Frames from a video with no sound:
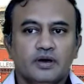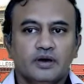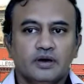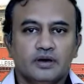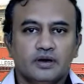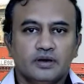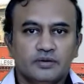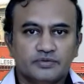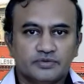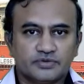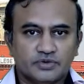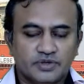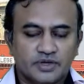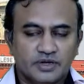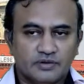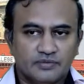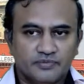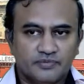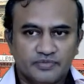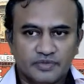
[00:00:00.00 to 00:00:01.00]
so
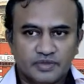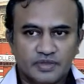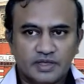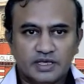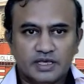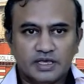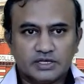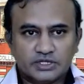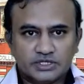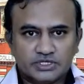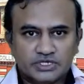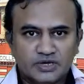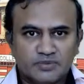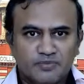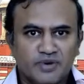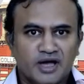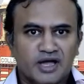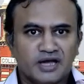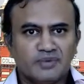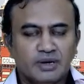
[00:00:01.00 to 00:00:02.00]
that each
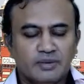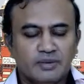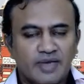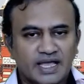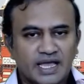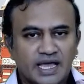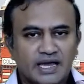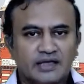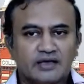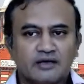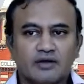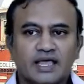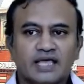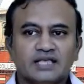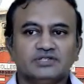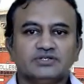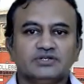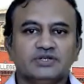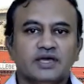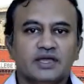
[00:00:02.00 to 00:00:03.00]
department, mechanical
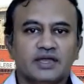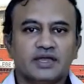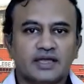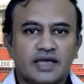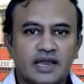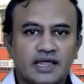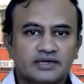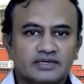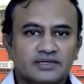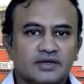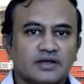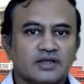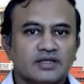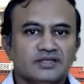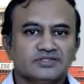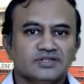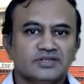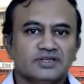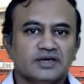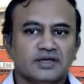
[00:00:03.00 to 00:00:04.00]
engineering, electrical
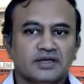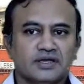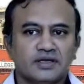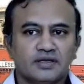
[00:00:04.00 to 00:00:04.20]
engineering,